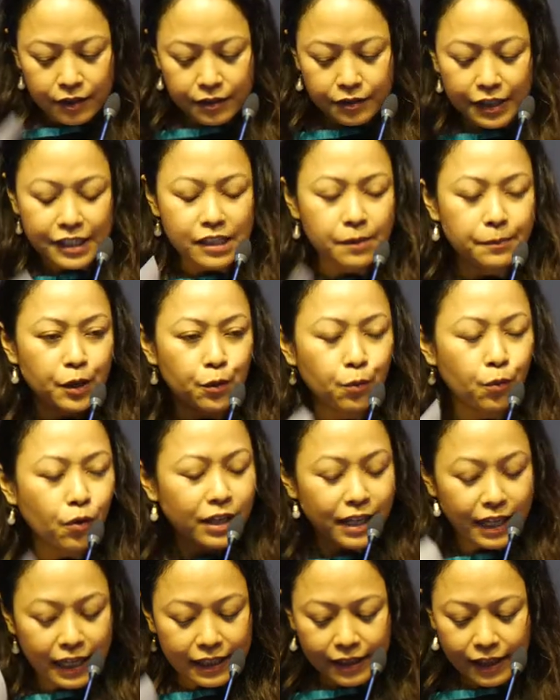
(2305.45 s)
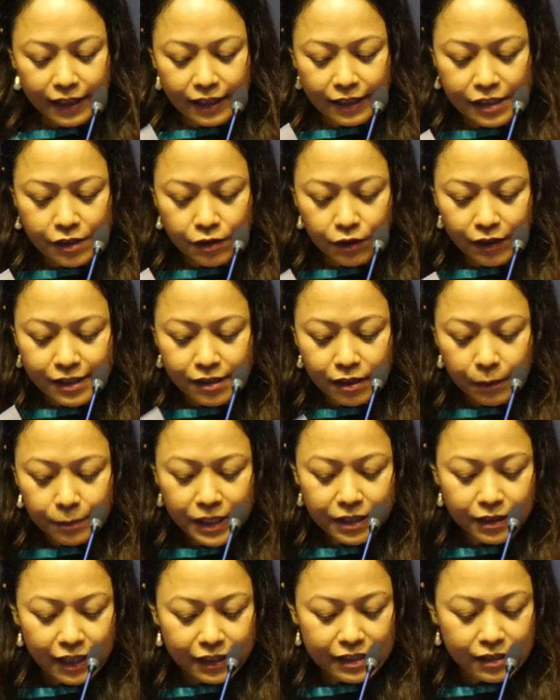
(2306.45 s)
Trust me, work ethic is not
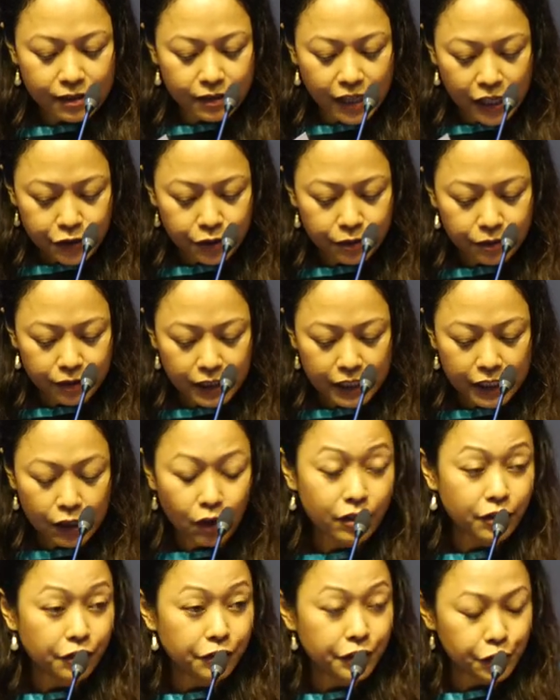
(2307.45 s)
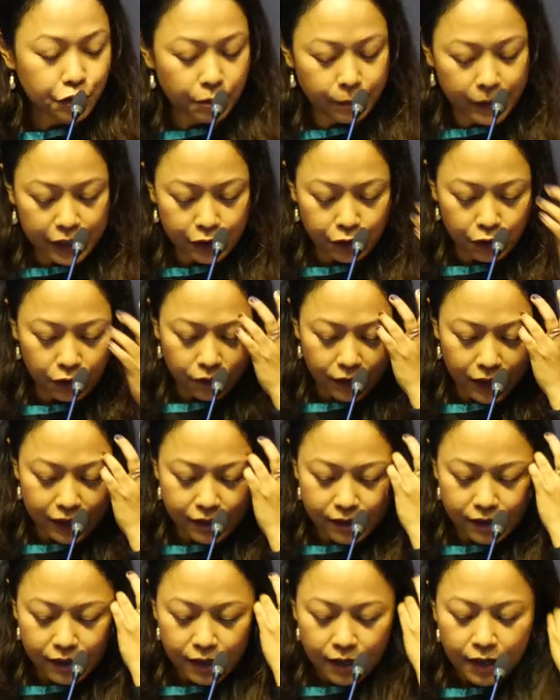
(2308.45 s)
something that is naturally occurring to many of
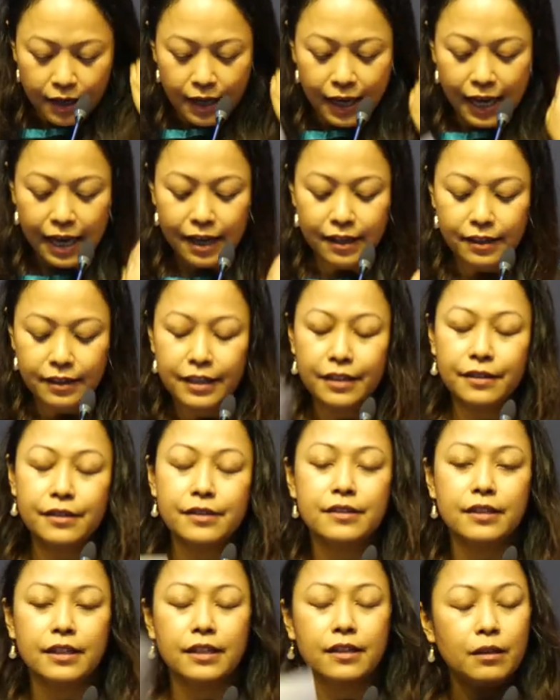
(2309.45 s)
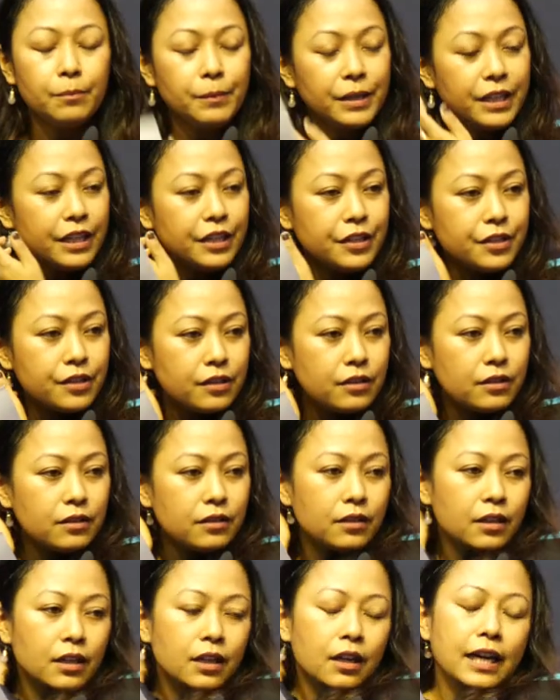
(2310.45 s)
us. And it is the
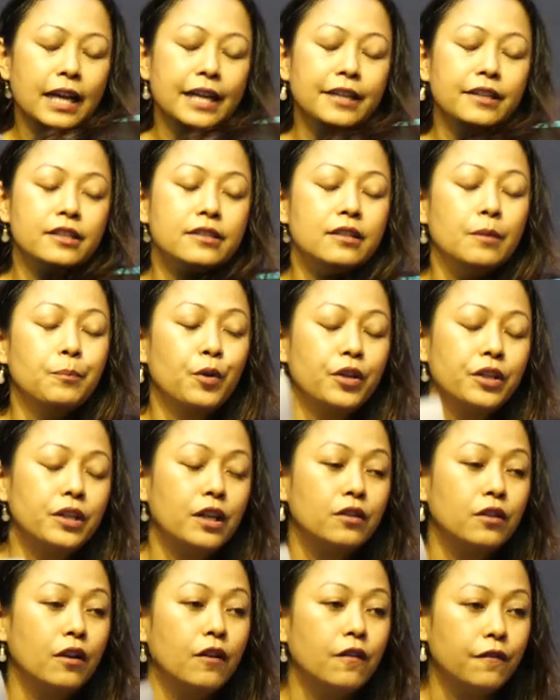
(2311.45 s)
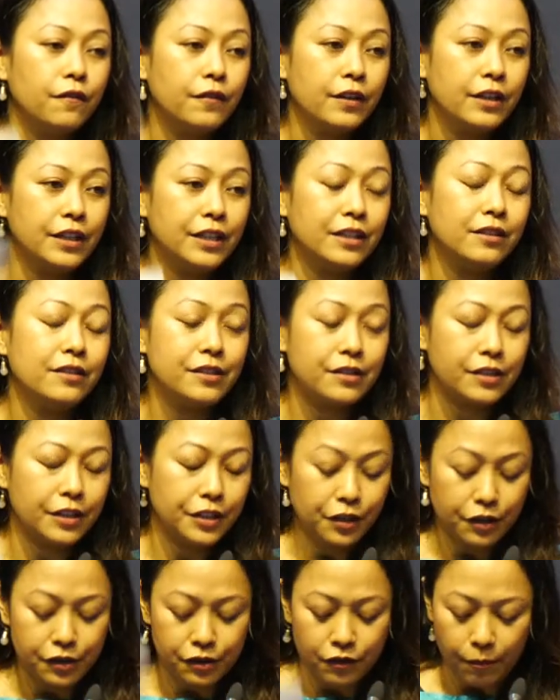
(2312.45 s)
culmination and it's the product of years and
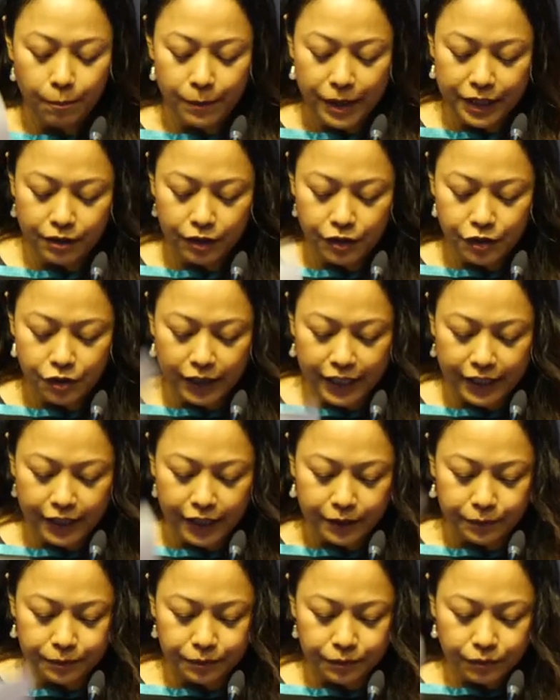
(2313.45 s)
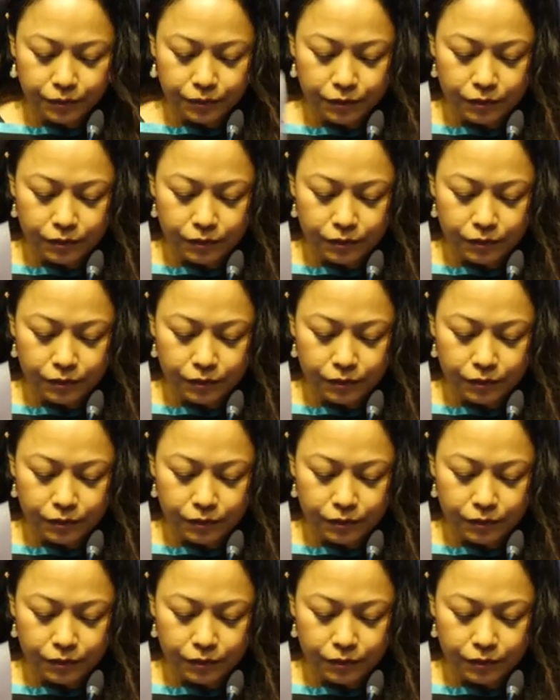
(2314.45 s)
years of mental training.